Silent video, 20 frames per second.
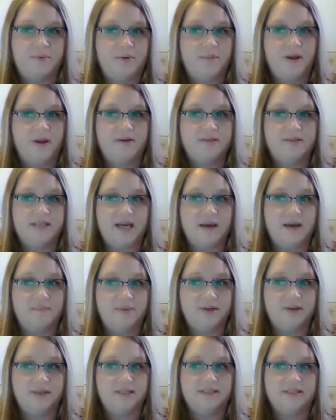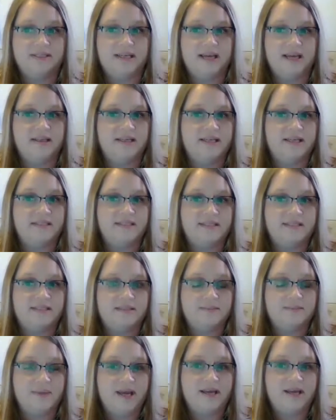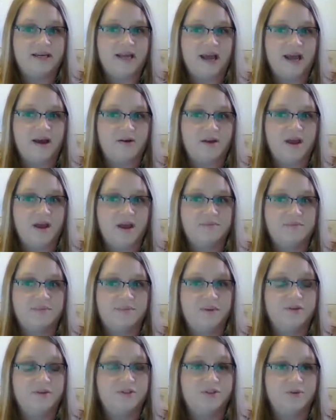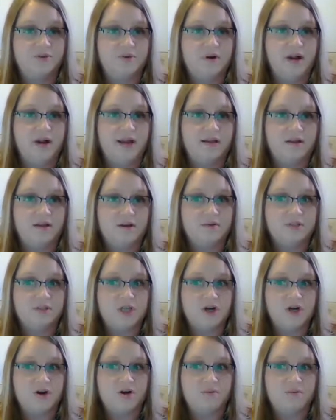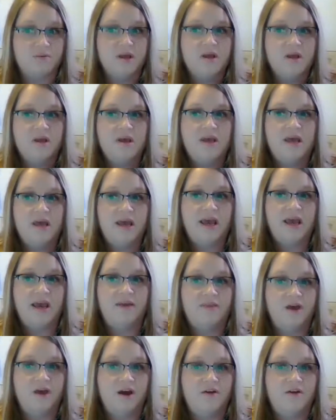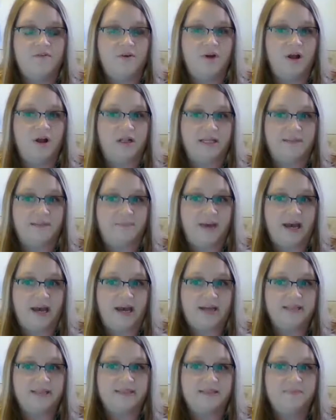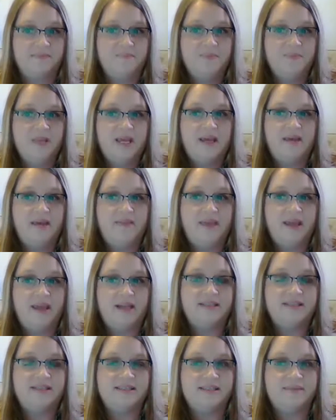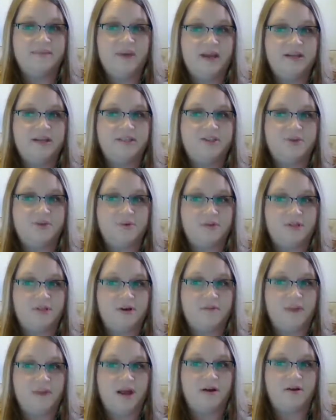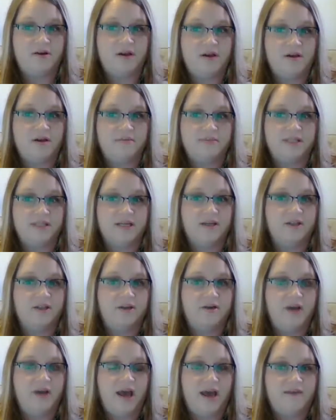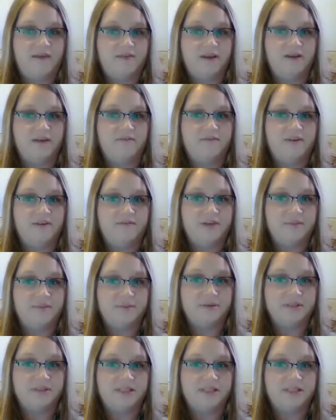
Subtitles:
proposed outputs, and the anticipated outcomes, both short and long term, and the overall impact. The anticipated short-term outcomes include having a 50%